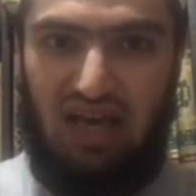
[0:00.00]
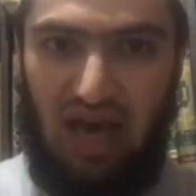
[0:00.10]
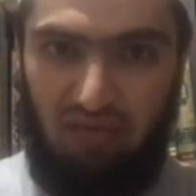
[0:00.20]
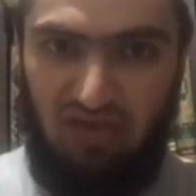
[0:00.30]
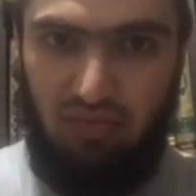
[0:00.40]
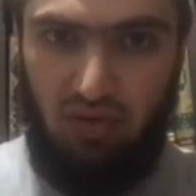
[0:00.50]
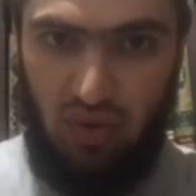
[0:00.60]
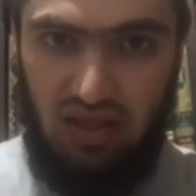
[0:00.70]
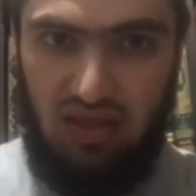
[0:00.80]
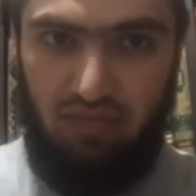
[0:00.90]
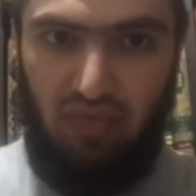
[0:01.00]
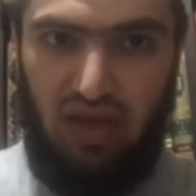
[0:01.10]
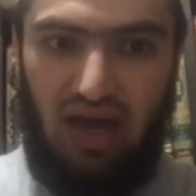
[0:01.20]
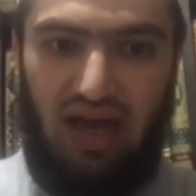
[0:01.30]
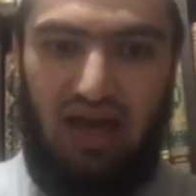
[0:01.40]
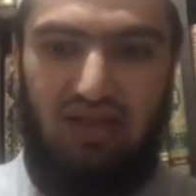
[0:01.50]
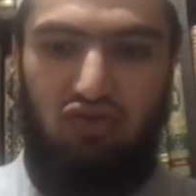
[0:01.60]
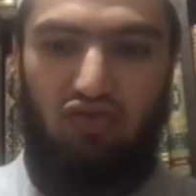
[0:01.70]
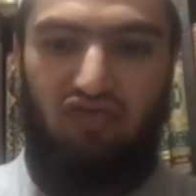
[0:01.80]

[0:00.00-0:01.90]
comfortable with and you